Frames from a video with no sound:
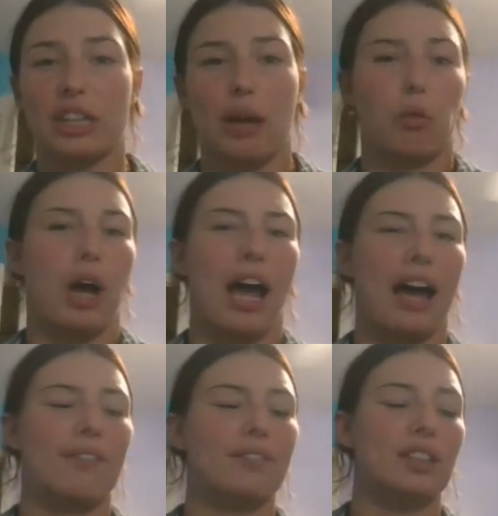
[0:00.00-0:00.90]
I will
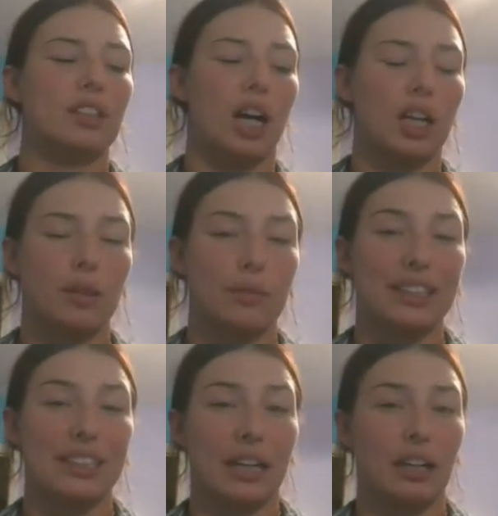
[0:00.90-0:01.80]
have documents
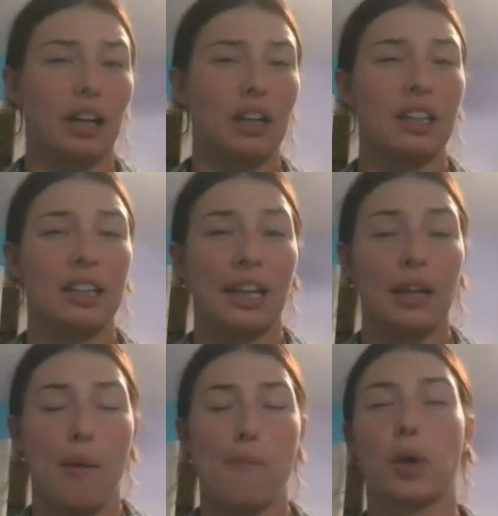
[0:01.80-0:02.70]
that are
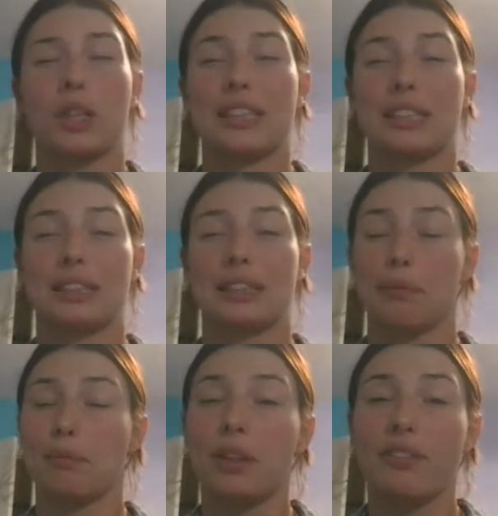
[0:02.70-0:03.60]
more
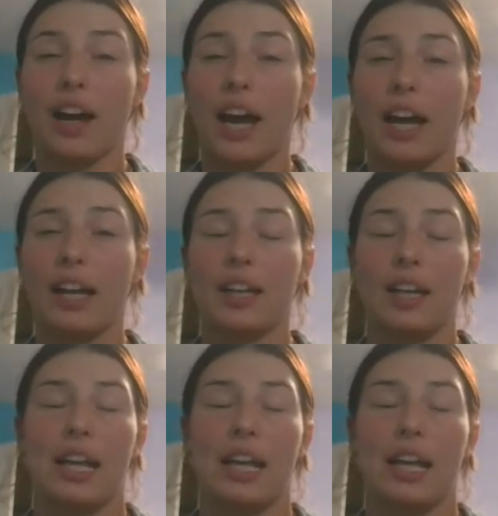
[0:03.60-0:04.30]
simplified,